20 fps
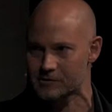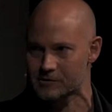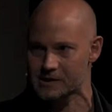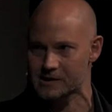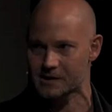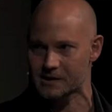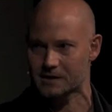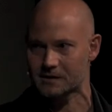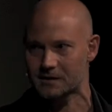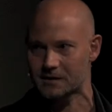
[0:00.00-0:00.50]
He
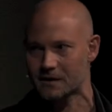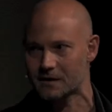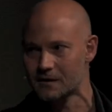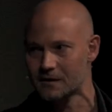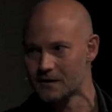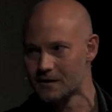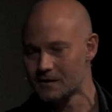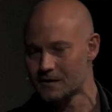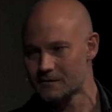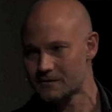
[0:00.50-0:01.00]
said,
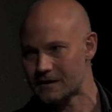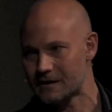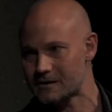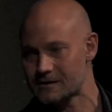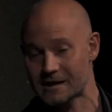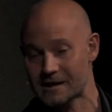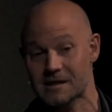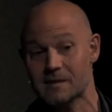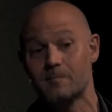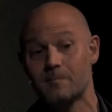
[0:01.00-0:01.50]

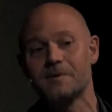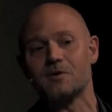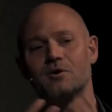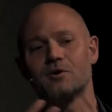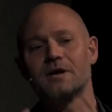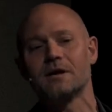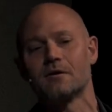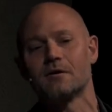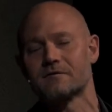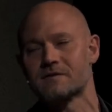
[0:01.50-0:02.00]
that's the
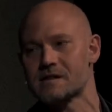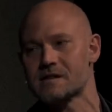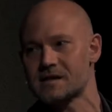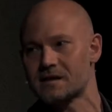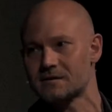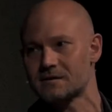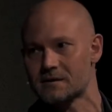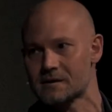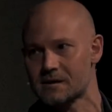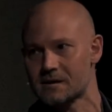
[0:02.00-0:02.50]
beauty of the
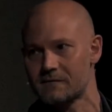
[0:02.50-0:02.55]
sentence,